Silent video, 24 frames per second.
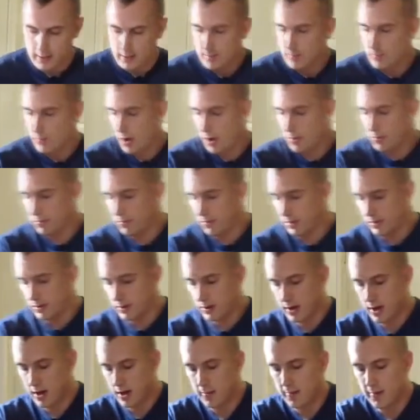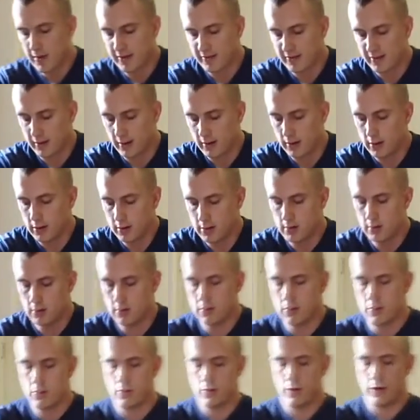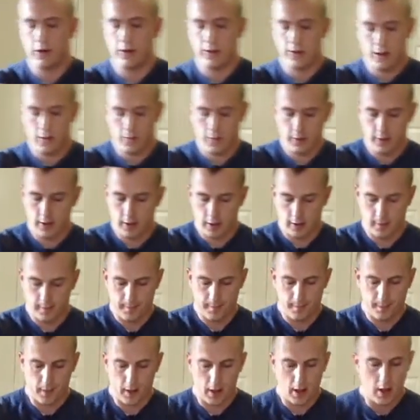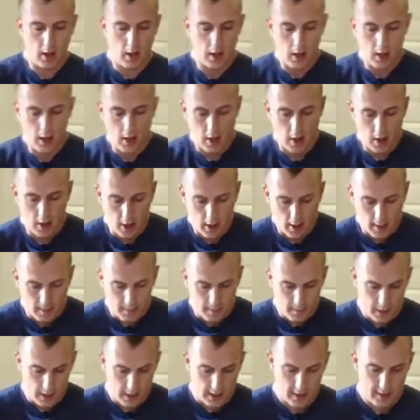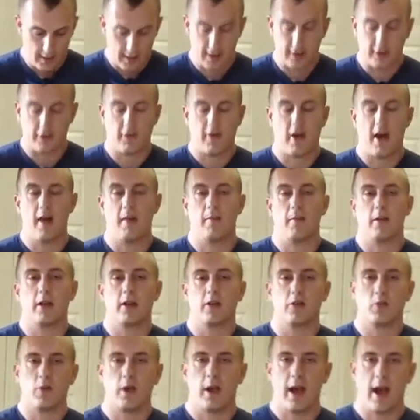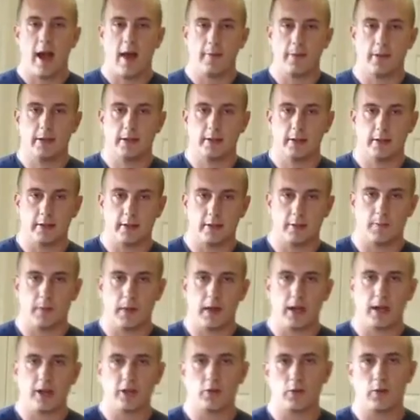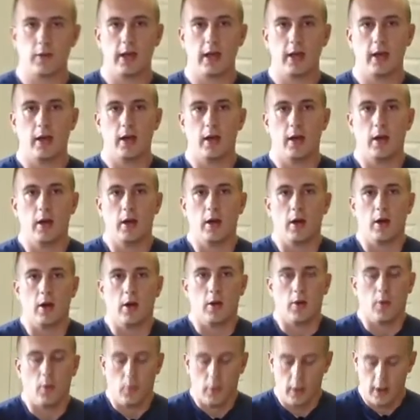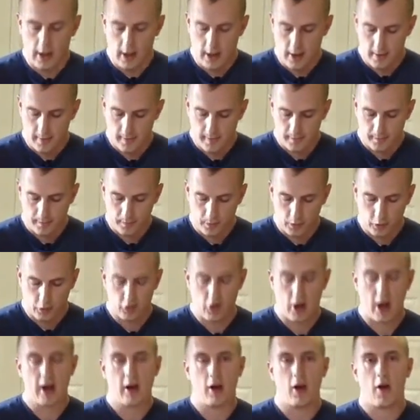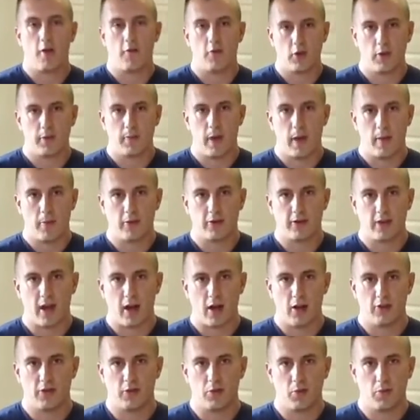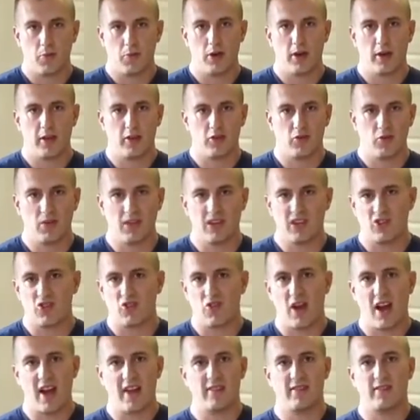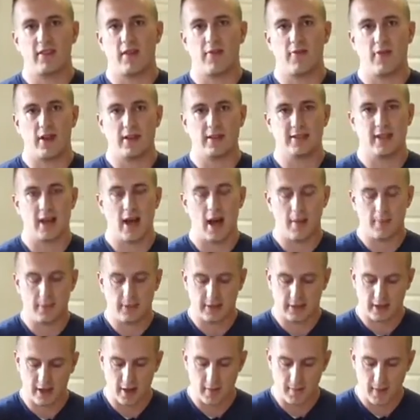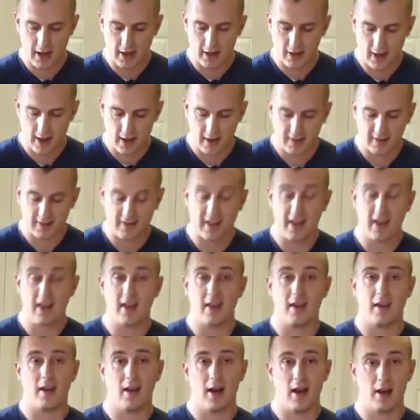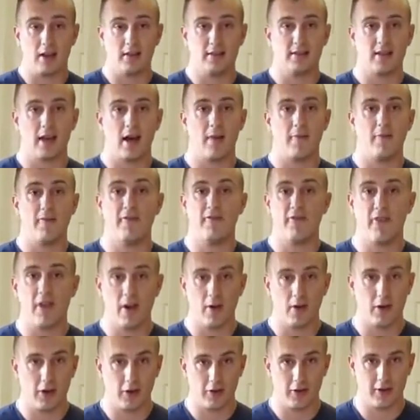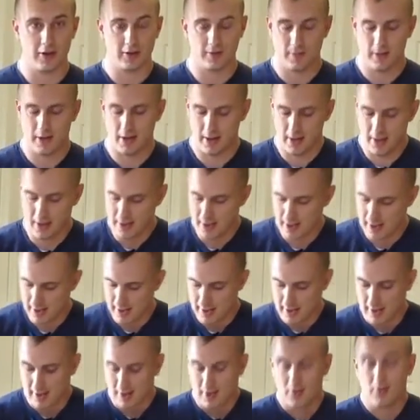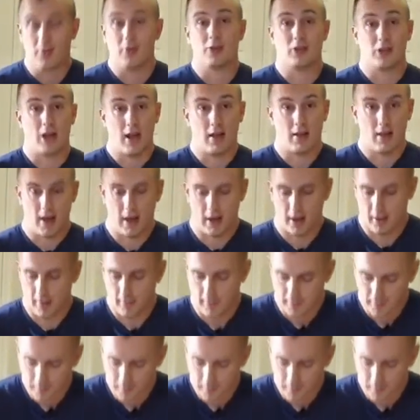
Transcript: probably look kind of messy when you're done with it, but that's fine, because what happens is, because we dried it off with paper towels and we're putting this really dry stuff on top, it's going to make that skin on top very crispy, which I like.